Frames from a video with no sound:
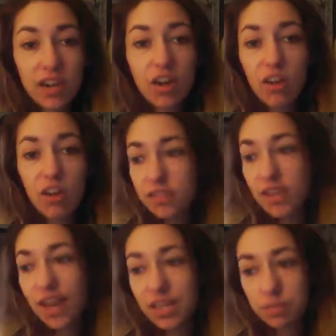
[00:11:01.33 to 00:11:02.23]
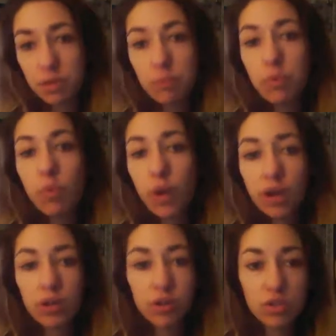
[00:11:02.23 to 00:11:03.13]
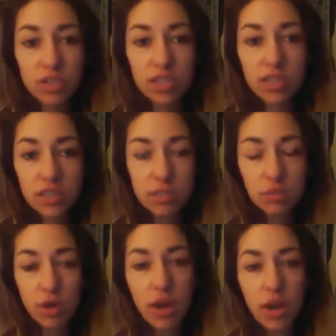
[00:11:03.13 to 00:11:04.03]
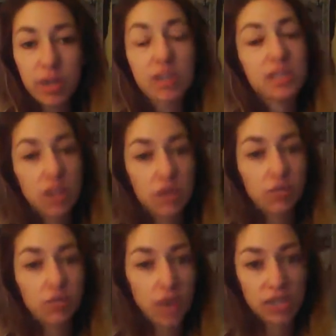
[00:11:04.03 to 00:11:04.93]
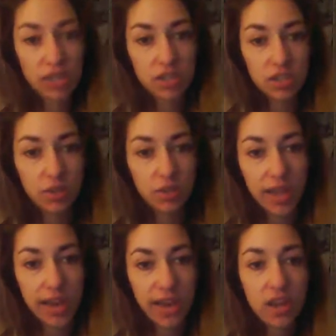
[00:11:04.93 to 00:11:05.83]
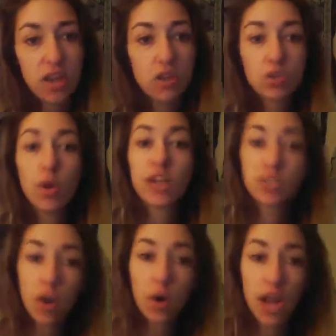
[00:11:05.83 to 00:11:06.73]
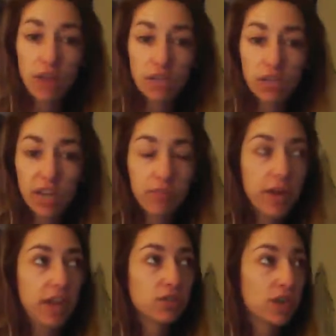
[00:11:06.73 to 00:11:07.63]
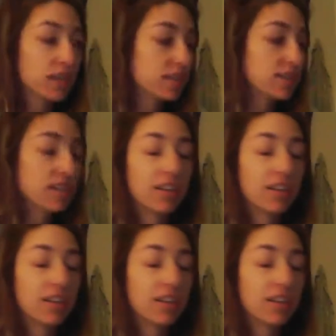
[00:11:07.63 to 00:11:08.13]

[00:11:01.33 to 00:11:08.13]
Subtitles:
all of the nice people, why don't you just hit the subscribe button and tell your friends to do that so I don't have to give my address